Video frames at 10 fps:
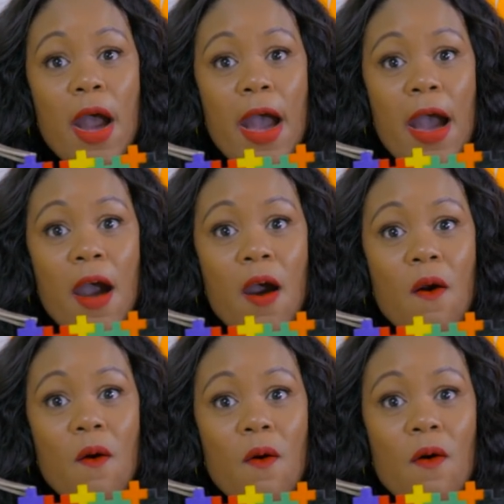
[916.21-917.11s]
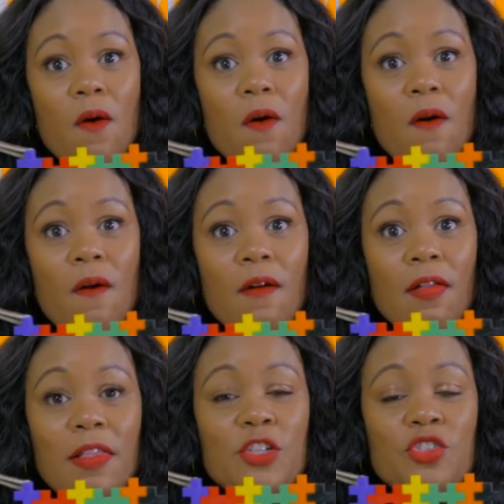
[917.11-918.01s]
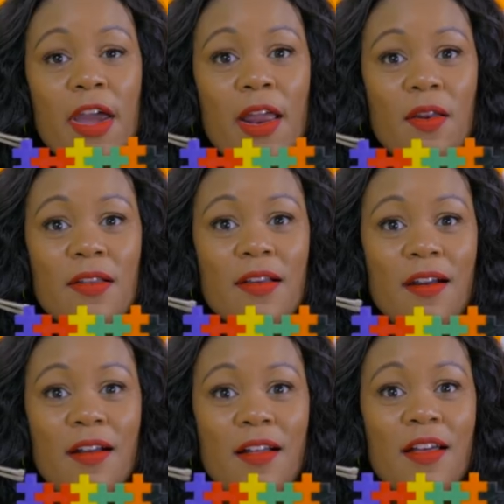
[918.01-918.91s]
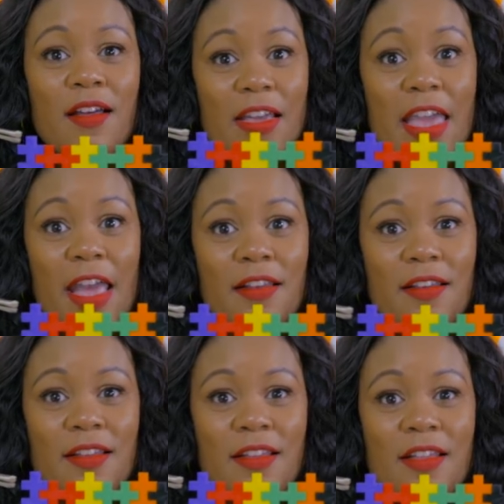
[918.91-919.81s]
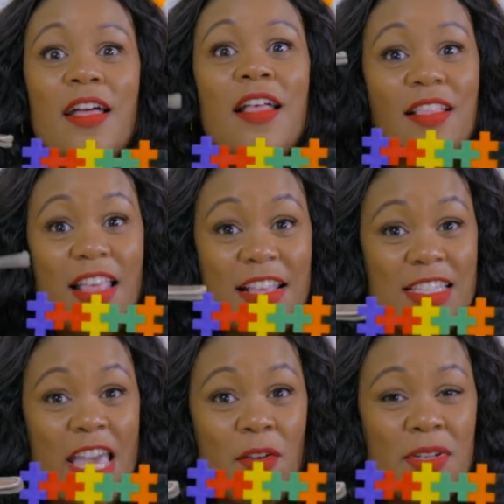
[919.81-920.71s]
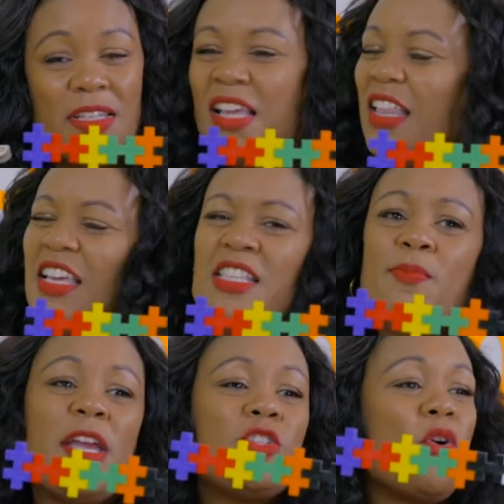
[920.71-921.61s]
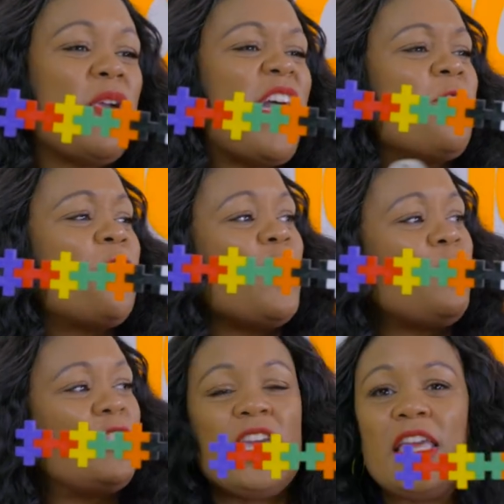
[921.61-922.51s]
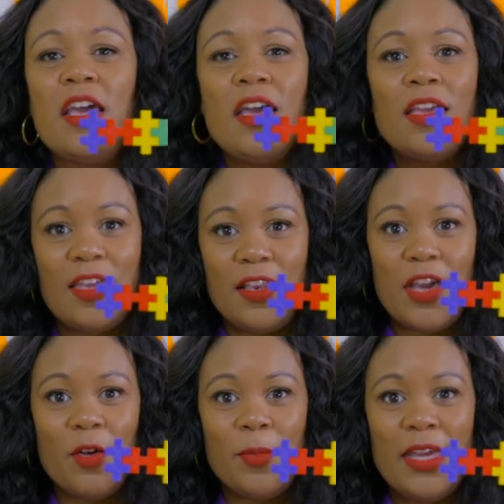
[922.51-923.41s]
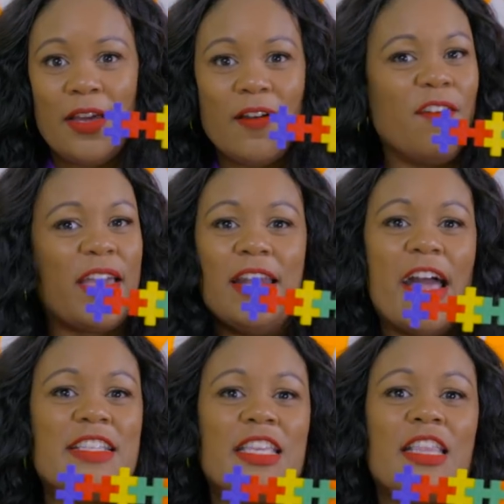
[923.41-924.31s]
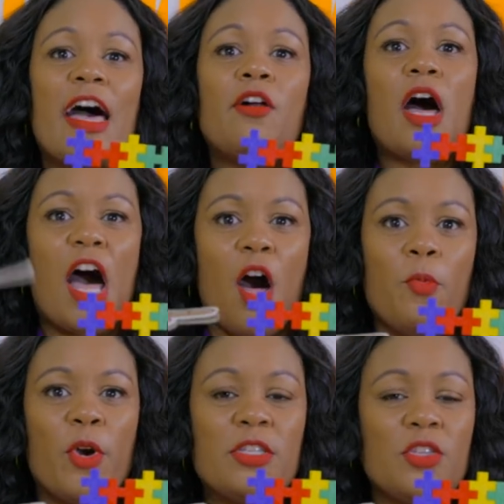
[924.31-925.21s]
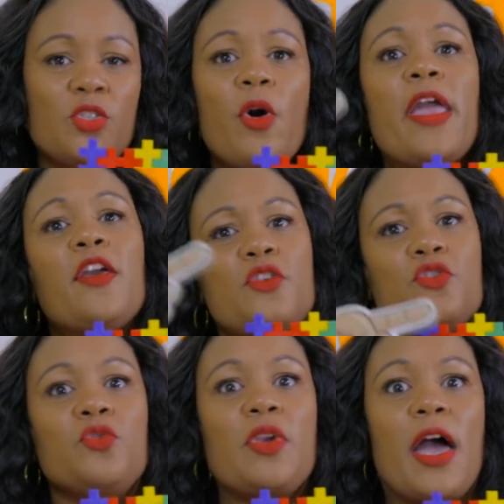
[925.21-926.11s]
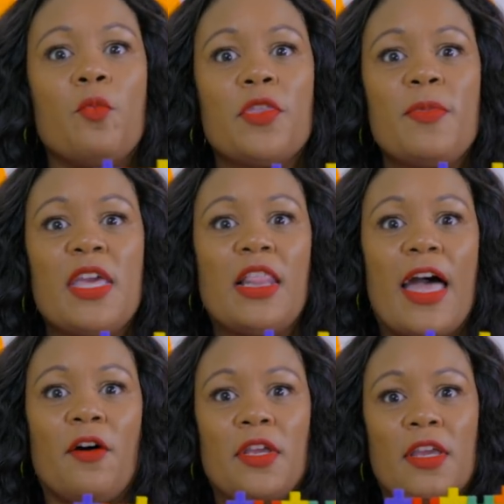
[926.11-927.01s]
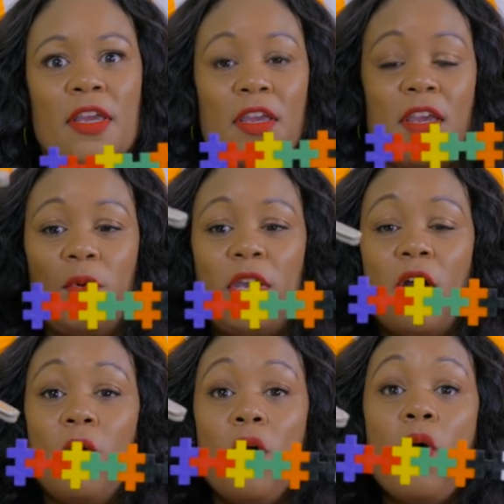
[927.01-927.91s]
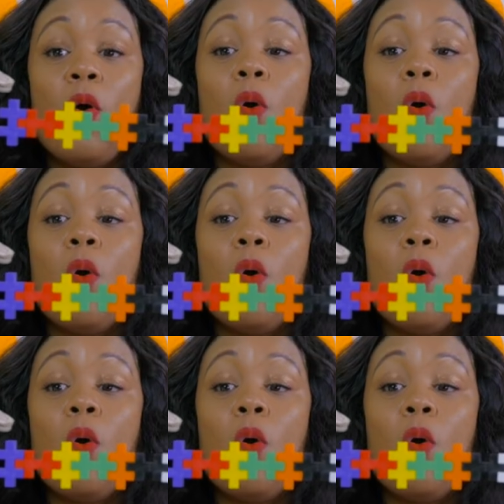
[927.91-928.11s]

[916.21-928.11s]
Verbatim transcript: Wow. Let's try it. Again. Let's count. Let's make sure we have 15. Can you help me? Okay, nice and loud. I'll point to the toy. You count with me aloud. Here we go.